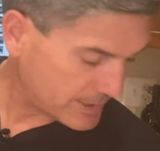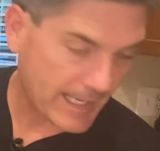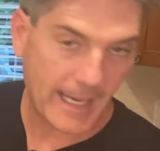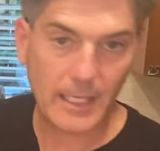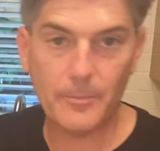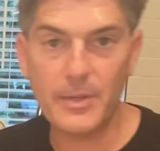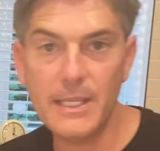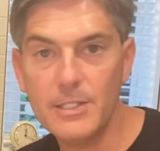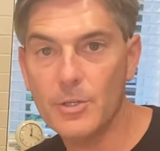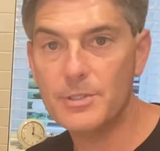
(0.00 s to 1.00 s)
a
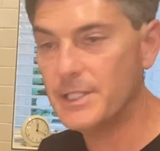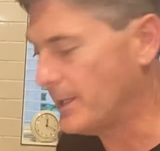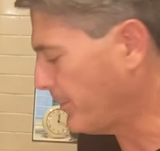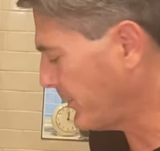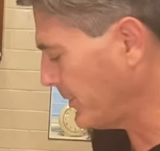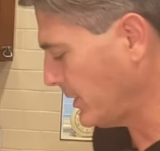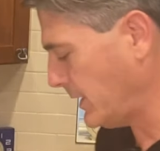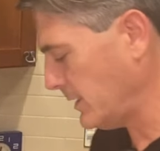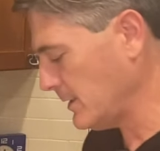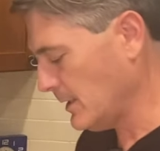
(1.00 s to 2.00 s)
jalapeno dip,
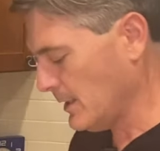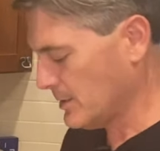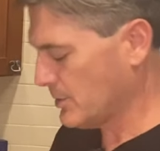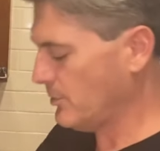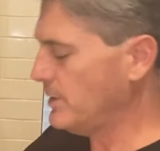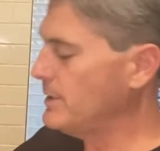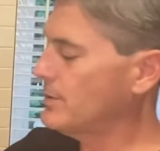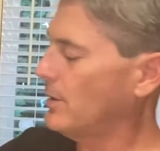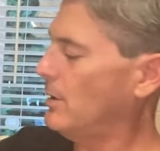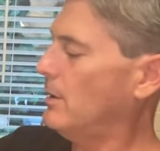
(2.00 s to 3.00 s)
okay? So these
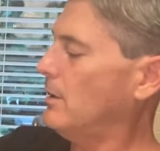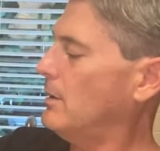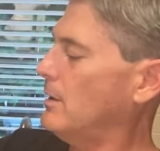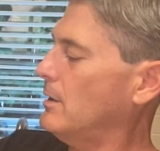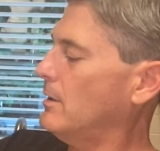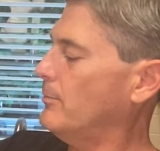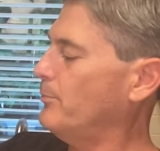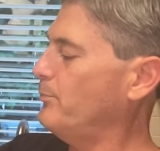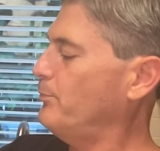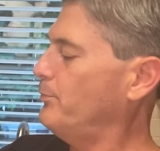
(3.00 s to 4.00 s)
are
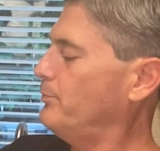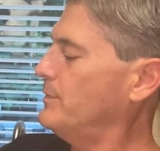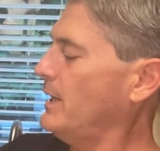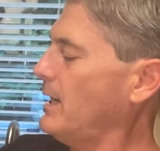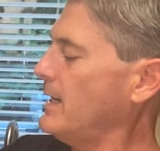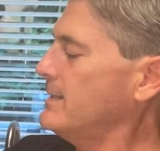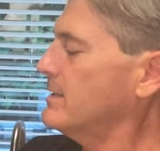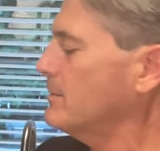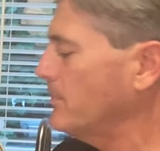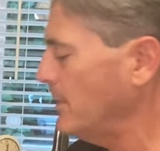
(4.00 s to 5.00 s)

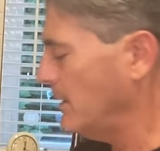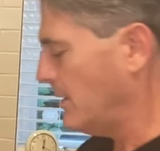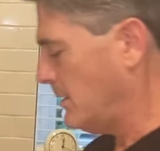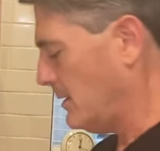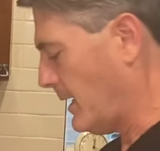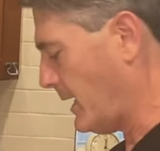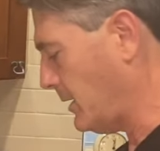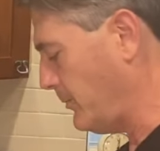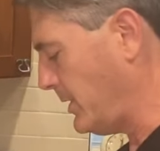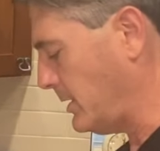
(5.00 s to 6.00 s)
diced
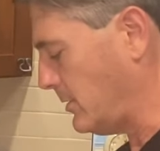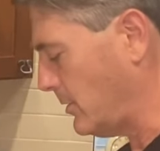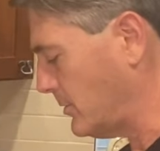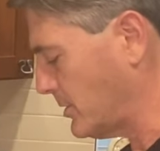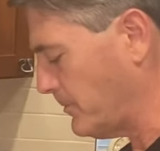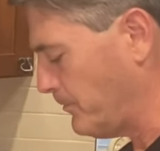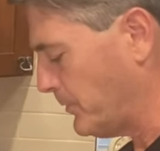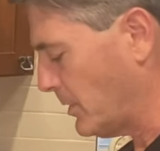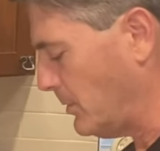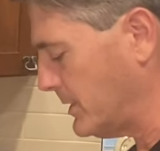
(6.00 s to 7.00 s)

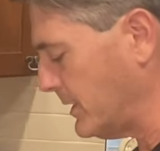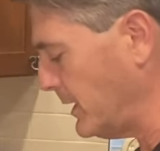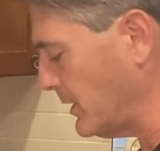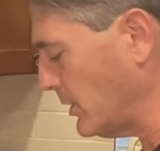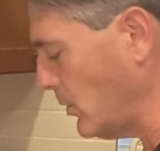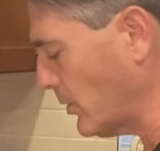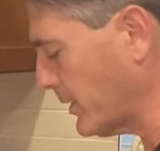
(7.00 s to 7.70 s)
jalapenos. Once again, a 1/4